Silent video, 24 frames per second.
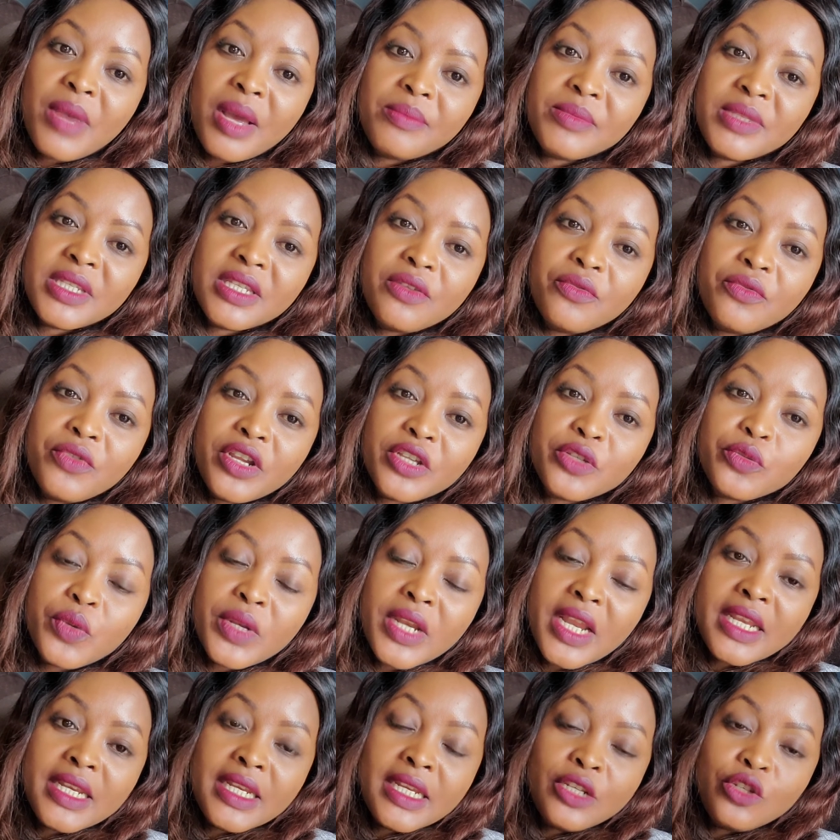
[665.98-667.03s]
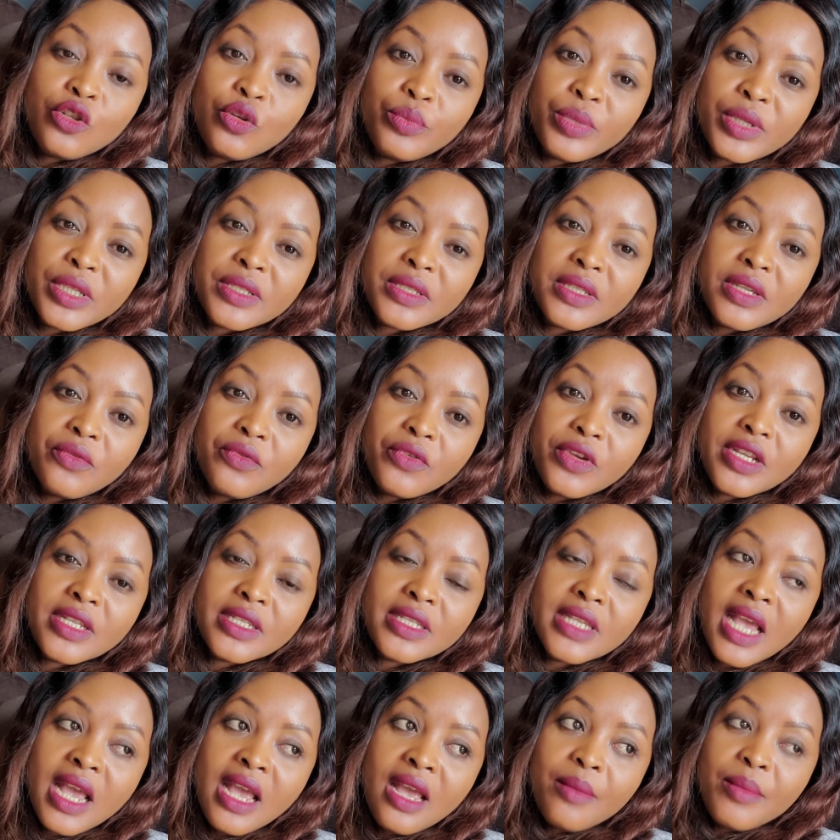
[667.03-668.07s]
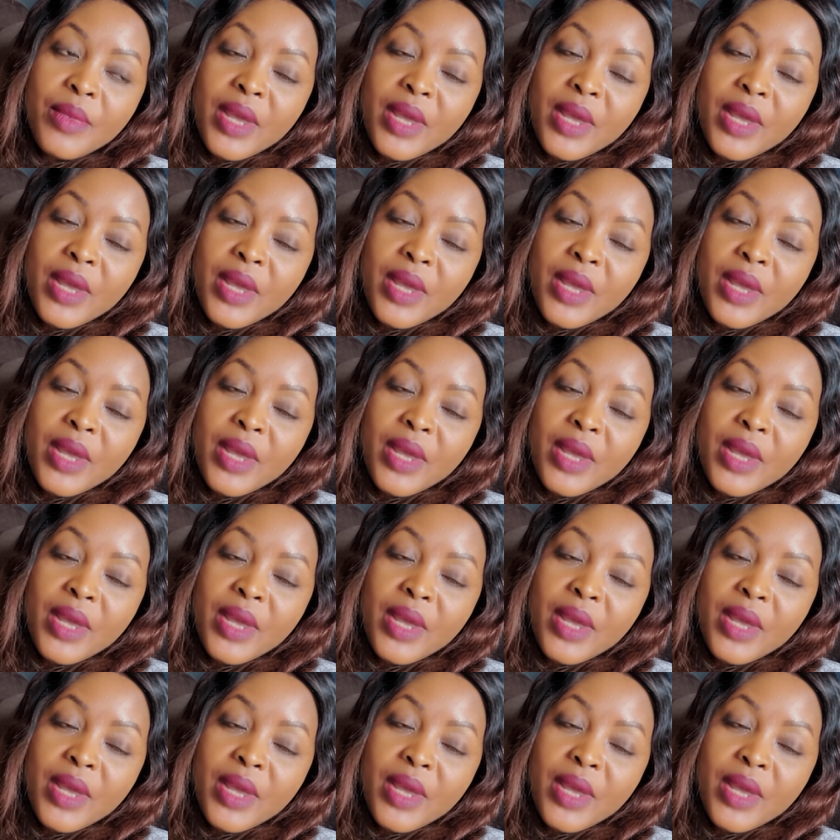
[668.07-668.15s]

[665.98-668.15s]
serious when I need to be serious.